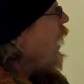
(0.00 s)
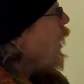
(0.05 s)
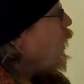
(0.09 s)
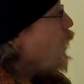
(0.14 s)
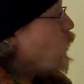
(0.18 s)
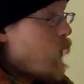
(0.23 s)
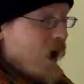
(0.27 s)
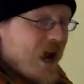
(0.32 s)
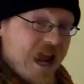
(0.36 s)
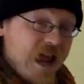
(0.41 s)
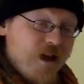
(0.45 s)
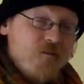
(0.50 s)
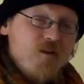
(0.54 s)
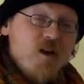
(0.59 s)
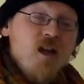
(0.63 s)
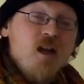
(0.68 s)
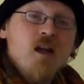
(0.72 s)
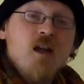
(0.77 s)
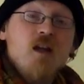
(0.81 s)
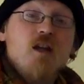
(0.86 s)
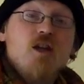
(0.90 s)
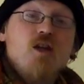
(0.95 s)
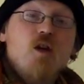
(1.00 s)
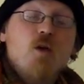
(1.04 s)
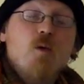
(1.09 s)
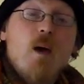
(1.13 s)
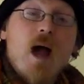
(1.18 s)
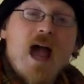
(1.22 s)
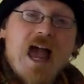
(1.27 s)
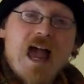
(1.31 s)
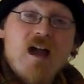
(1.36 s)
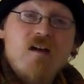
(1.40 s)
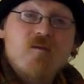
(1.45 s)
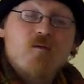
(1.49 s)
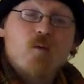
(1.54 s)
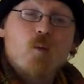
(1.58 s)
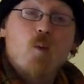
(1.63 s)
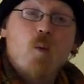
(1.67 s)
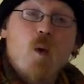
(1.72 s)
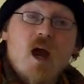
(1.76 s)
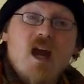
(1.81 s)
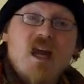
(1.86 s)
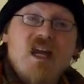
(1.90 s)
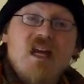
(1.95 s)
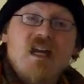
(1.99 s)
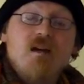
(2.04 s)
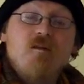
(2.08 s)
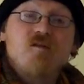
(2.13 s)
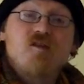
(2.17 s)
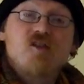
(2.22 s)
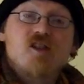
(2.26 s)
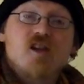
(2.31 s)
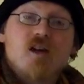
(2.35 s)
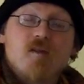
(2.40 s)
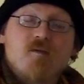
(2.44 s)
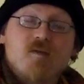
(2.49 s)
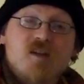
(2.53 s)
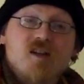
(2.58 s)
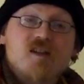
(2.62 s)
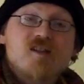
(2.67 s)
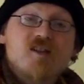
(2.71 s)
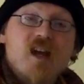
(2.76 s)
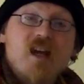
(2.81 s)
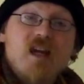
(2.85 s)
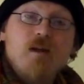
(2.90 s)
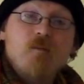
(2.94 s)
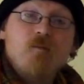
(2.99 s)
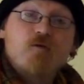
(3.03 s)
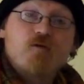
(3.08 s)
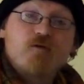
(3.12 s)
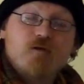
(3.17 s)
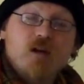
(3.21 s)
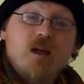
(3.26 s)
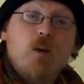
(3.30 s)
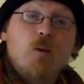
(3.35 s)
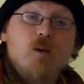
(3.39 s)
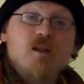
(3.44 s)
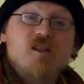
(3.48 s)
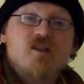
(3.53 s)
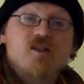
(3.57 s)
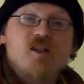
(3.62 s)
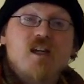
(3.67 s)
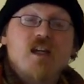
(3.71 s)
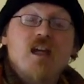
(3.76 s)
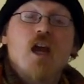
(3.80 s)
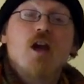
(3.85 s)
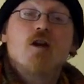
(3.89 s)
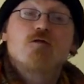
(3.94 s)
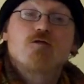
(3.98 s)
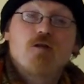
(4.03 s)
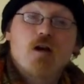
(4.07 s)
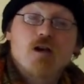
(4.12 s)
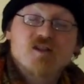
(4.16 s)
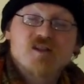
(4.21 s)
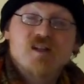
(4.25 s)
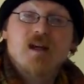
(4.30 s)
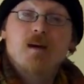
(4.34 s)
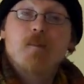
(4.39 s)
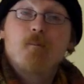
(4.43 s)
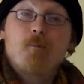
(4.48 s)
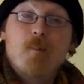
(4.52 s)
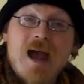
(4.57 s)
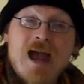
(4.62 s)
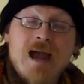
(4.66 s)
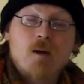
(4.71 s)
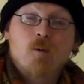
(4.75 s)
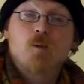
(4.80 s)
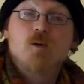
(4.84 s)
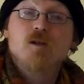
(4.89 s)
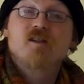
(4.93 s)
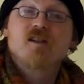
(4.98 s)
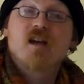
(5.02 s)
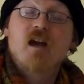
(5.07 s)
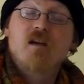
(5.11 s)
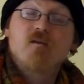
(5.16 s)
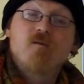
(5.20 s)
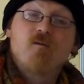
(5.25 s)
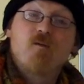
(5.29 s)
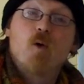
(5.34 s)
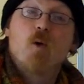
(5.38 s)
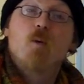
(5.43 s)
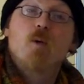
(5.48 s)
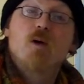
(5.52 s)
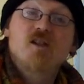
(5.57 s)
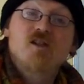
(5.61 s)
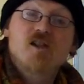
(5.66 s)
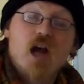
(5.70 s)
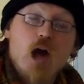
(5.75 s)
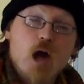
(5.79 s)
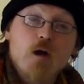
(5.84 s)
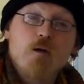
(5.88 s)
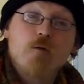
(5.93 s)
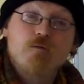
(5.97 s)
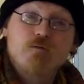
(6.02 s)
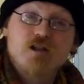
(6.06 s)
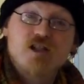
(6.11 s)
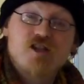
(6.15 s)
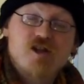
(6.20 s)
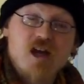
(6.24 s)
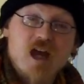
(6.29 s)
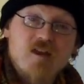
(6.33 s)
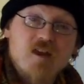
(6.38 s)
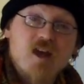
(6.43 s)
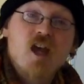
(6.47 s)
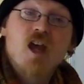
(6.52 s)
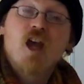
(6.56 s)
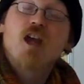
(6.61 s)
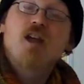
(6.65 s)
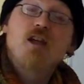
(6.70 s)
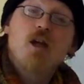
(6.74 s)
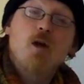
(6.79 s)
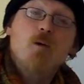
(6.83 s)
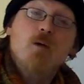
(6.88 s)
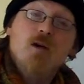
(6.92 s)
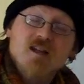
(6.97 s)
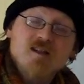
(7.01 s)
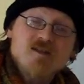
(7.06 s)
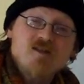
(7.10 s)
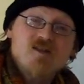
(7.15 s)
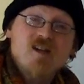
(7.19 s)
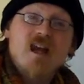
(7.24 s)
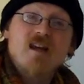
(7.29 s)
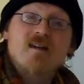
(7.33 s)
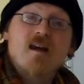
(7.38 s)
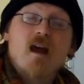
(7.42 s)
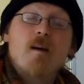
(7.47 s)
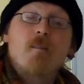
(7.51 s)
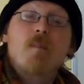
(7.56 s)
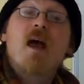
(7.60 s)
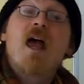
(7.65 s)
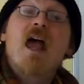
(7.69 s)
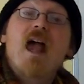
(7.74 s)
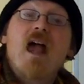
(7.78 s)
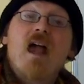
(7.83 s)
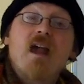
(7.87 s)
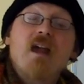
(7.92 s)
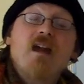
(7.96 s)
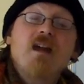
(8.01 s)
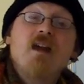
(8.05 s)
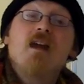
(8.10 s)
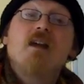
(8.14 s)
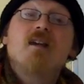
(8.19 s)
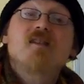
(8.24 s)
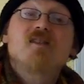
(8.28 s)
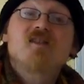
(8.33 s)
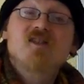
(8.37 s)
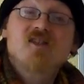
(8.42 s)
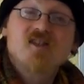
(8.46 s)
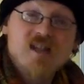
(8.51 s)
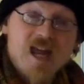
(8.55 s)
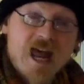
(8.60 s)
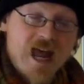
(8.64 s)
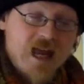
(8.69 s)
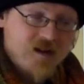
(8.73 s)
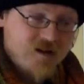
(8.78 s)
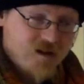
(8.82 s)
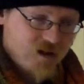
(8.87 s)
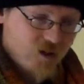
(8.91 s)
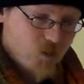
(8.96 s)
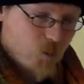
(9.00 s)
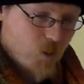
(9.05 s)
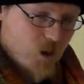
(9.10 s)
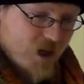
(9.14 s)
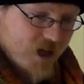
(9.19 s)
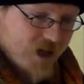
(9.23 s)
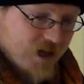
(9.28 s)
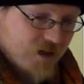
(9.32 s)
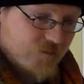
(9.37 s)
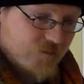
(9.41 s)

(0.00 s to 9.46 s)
whenever you have waves of the same frequency crossing backwards and forwards over each other, you can set up a standing wave.